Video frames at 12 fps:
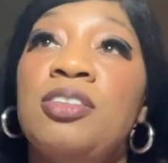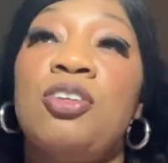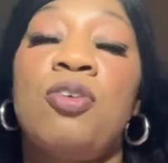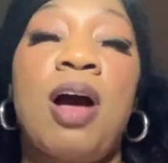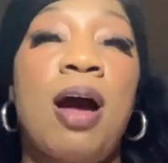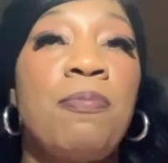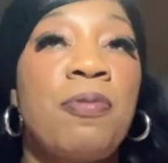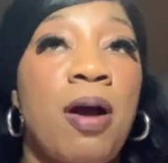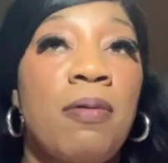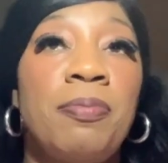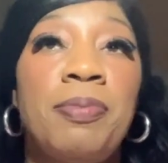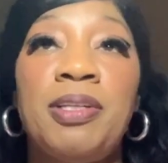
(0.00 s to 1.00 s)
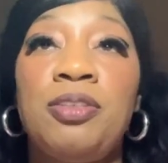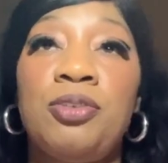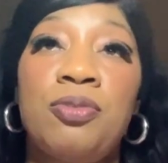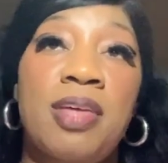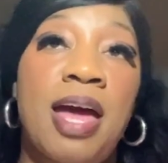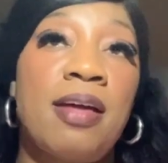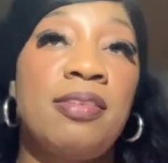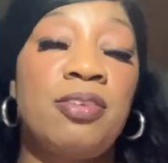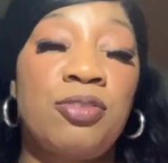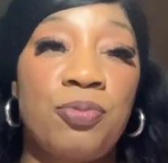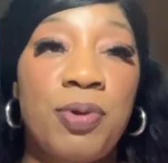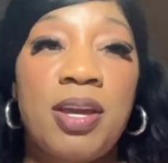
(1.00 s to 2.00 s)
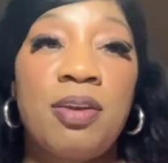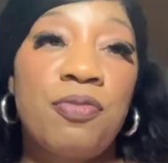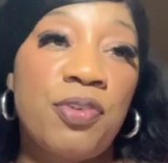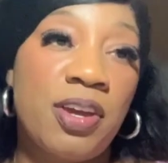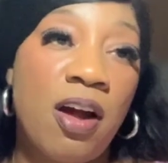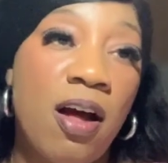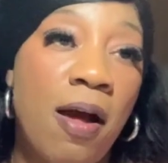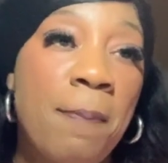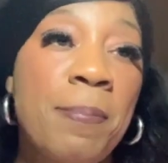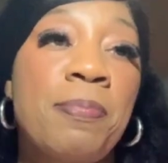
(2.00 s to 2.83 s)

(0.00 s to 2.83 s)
so I'll probably do that this weekend for y'all.